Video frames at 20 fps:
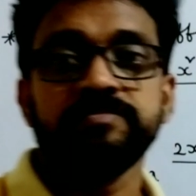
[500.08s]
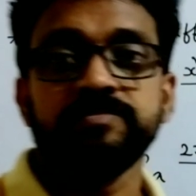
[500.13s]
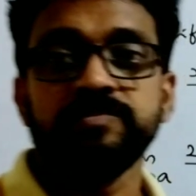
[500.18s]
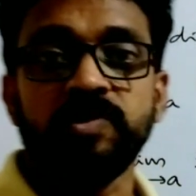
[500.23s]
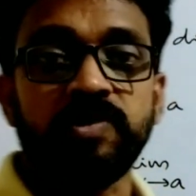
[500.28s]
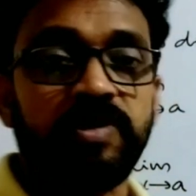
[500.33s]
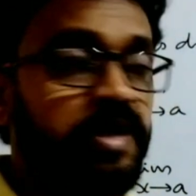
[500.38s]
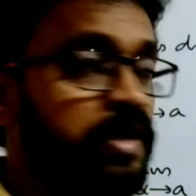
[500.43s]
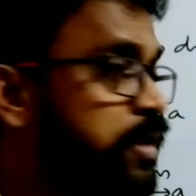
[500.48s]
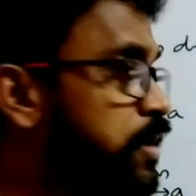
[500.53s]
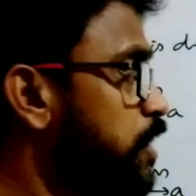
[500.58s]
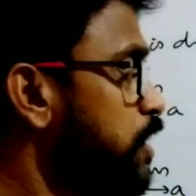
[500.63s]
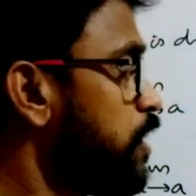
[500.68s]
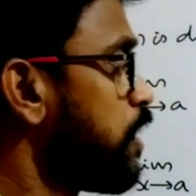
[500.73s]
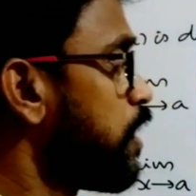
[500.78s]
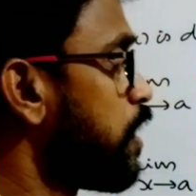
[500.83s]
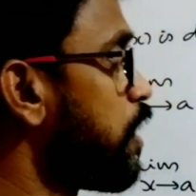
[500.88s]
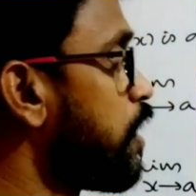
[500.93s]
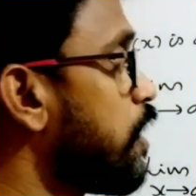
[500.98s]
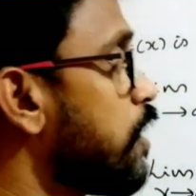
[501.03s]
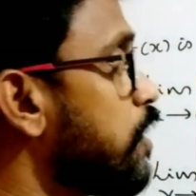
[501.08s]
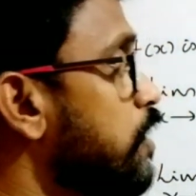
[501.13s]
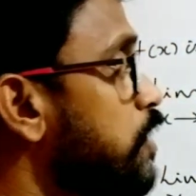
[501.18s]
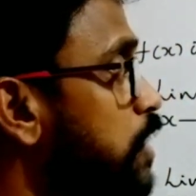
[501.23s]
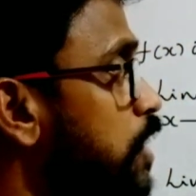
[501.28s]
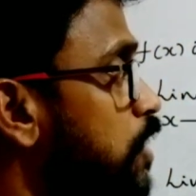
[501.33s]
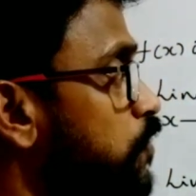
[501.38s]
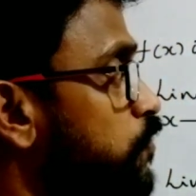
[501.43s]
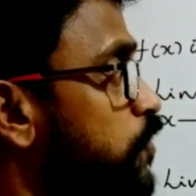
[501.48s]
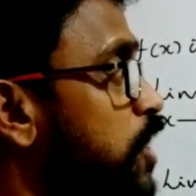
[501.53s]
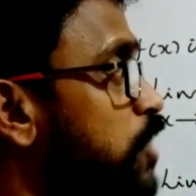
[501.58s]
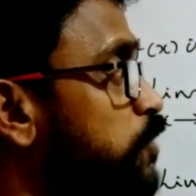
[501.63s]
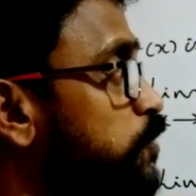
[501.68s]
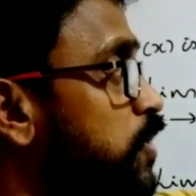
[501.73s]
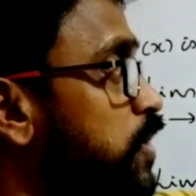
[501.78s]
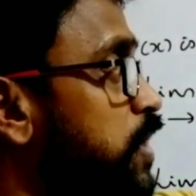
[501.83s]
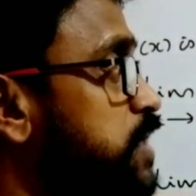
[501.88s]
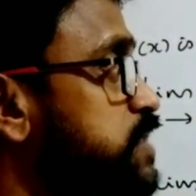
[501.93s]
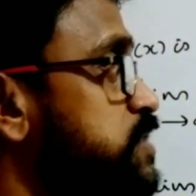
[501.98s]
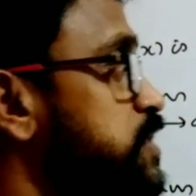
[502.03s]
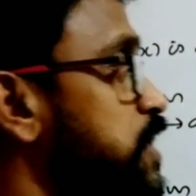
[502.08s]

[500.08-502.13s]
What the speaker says: Okay. Now 5 power x